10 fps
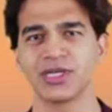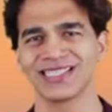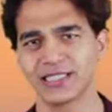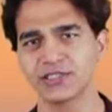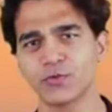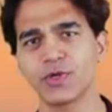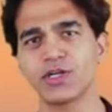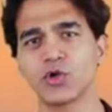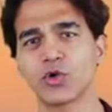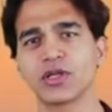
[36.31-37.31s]
This
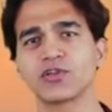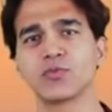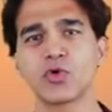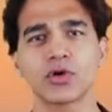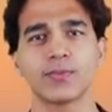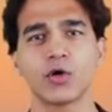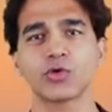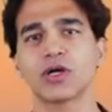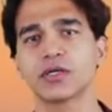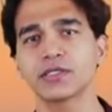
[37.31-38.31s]
video is more about
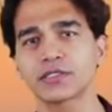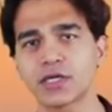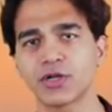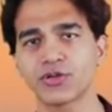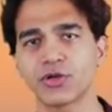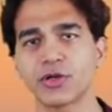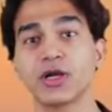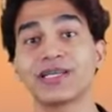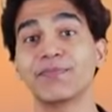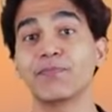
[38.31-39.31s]
a discussion, a
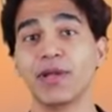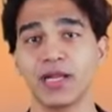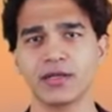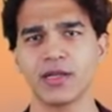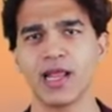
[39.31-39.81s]
debate,